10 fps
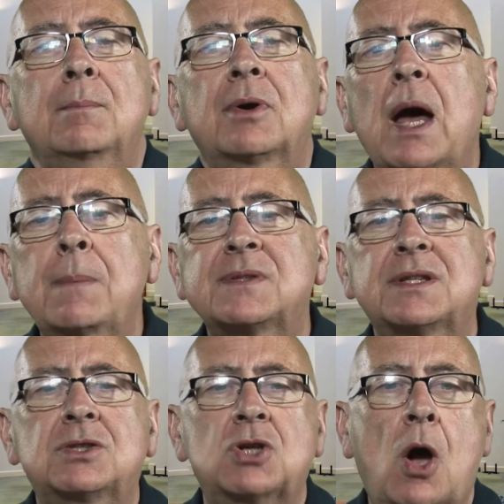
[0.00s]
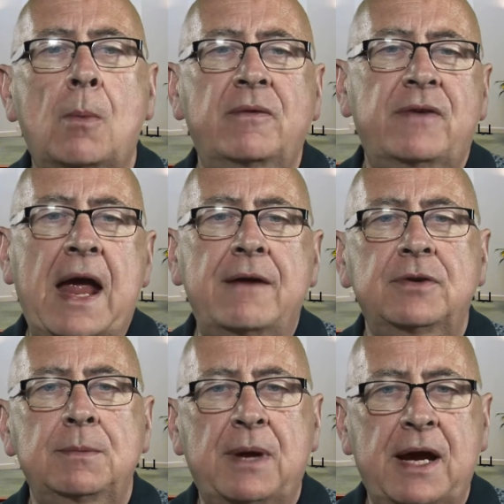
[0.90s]
Perhaps the job of
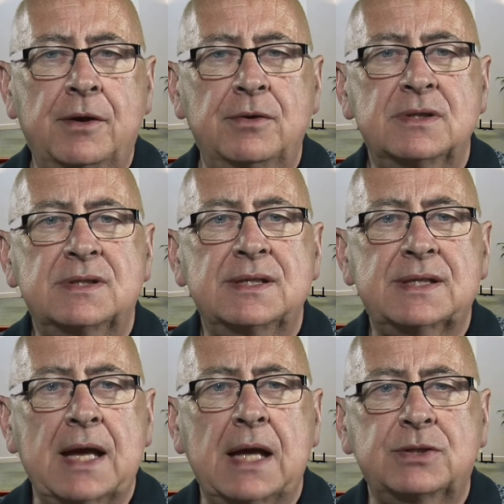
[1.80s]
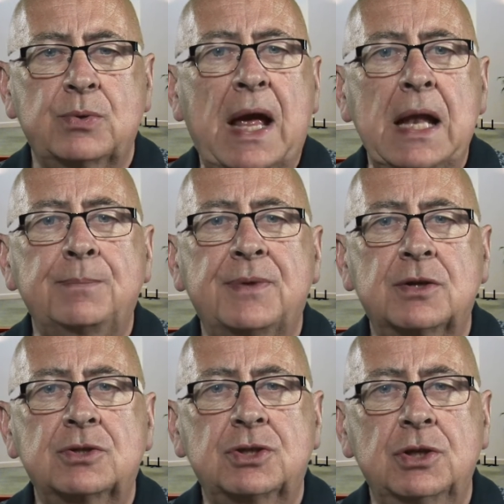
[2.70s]
every parent is to help
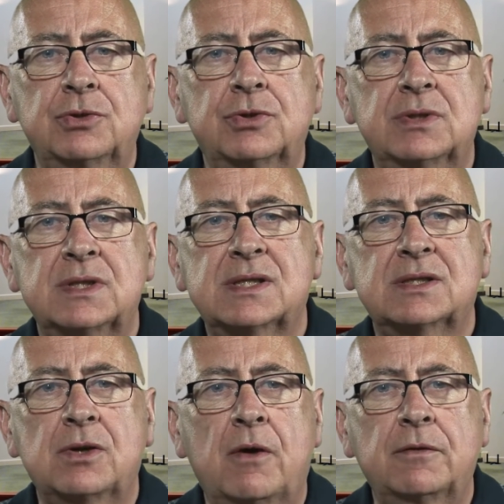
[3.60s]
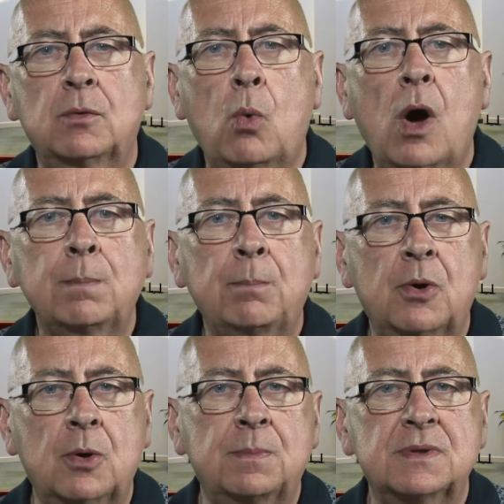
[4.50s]
their children discover what
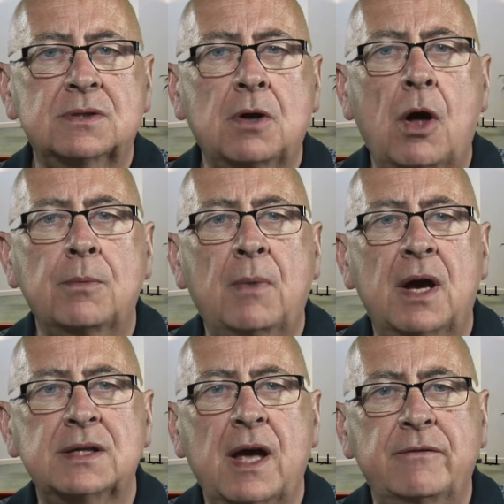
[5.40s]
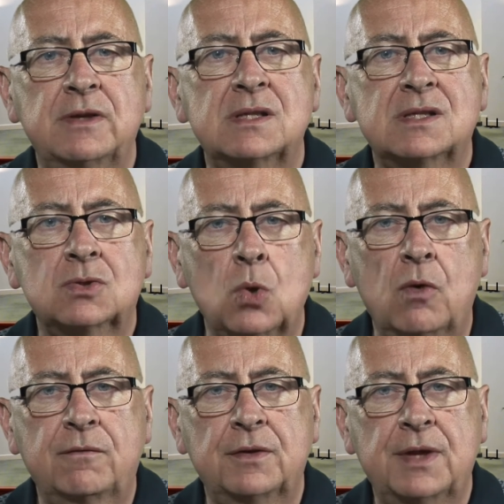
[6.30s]
purpose God might have in
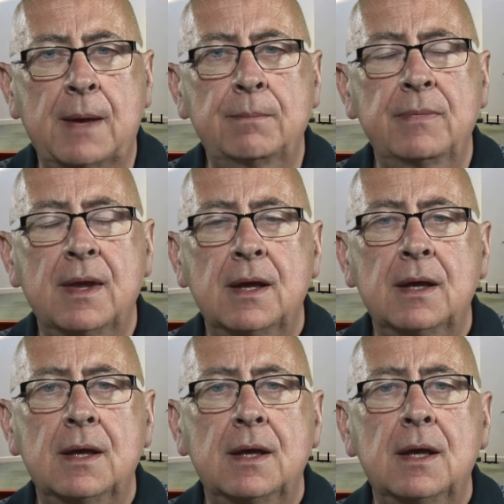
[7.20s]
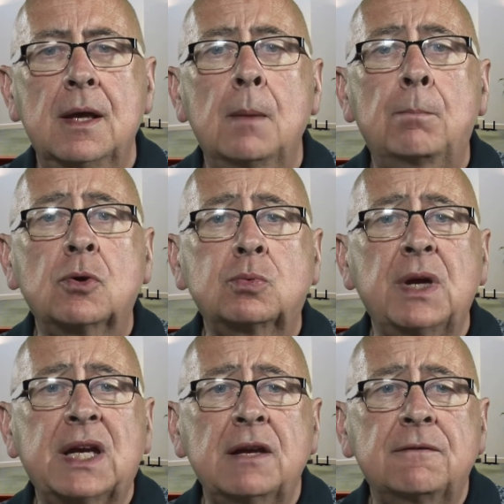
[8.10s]
store for them. But
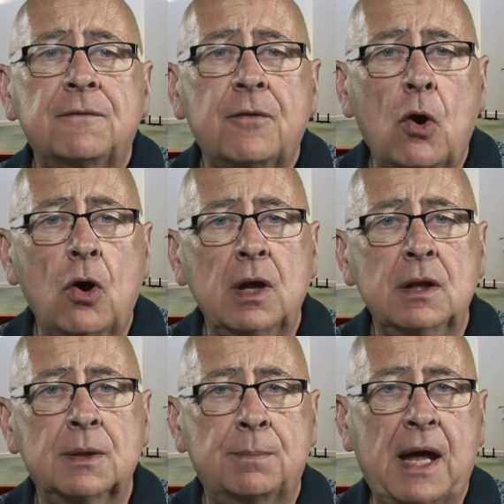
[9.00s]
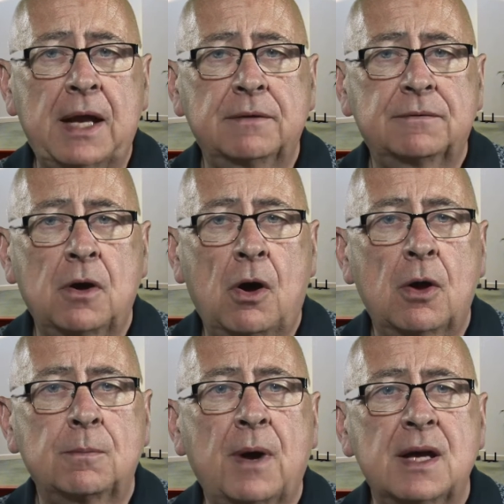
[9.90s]
we can foil the plan of
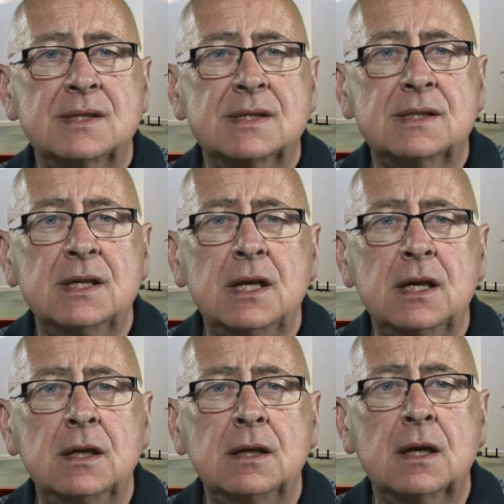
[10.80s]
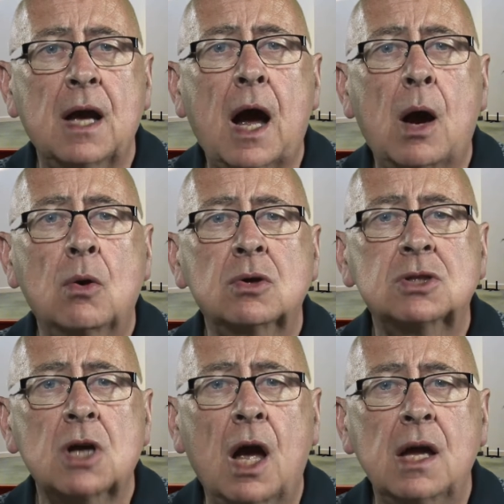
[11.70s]
God by seeing our
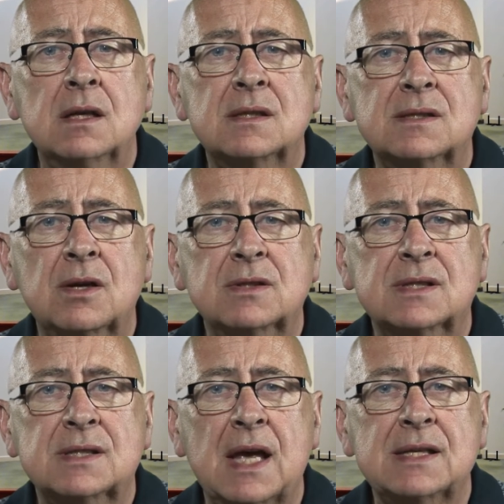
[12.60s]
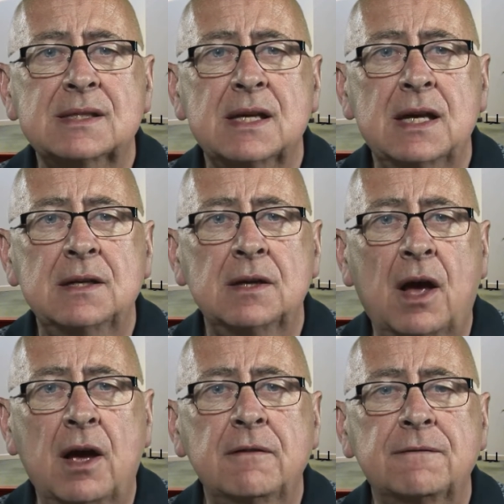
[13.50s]
child's success in
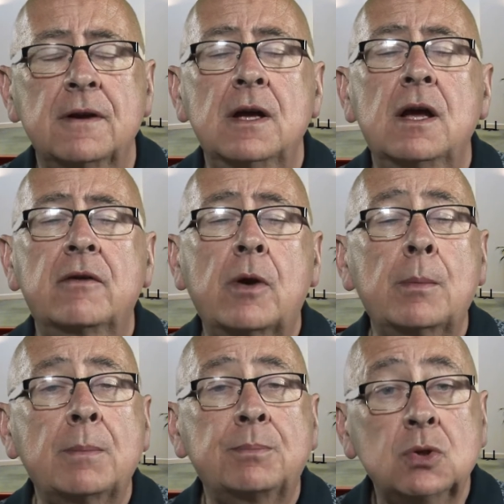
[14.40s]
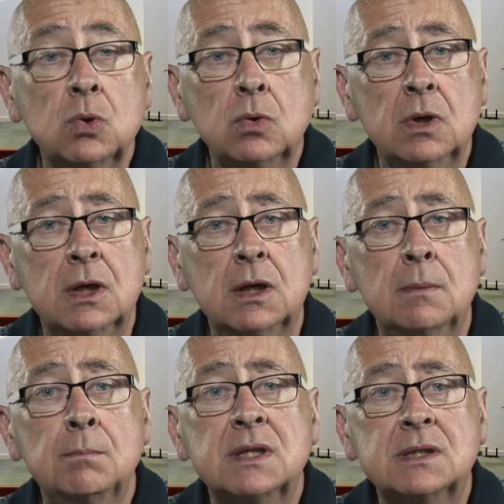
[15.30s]
life from a
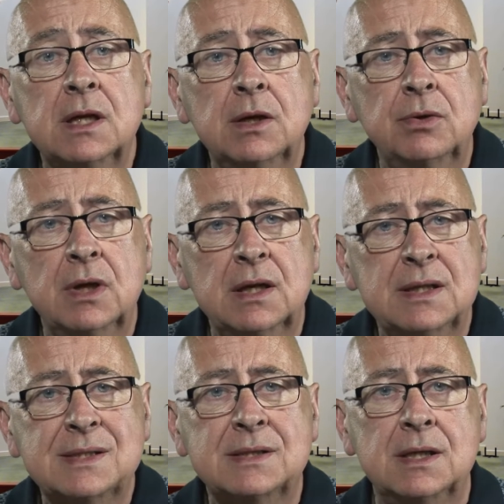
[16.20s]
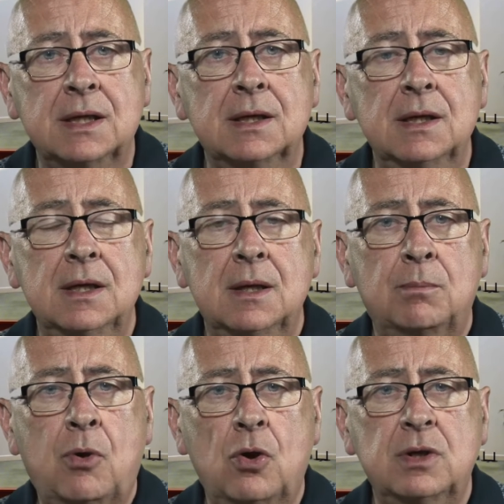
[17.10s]
purely materialistic
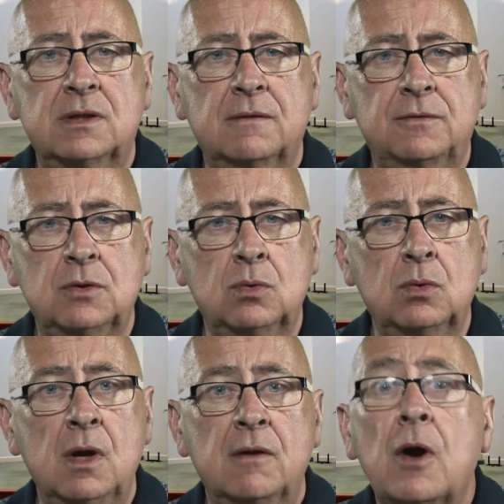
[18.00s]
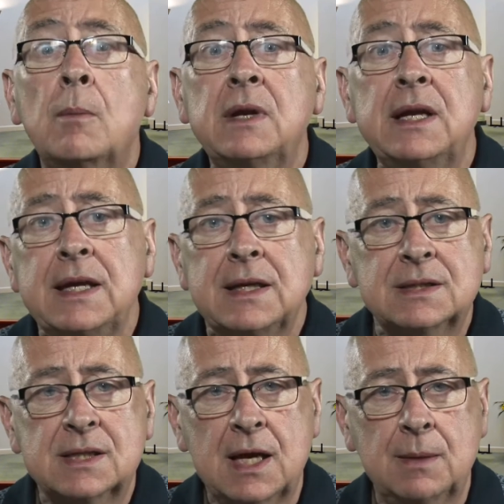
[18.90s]
point of view, from
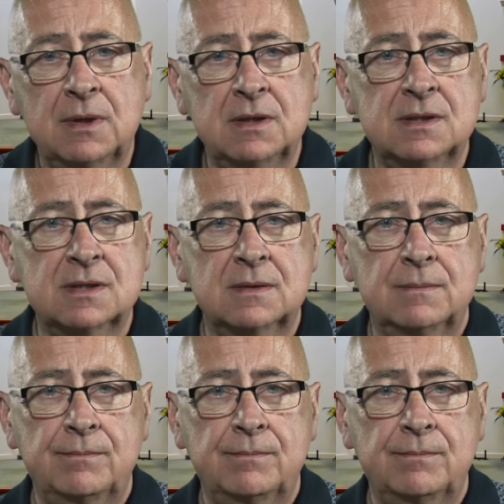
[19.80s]
league tables.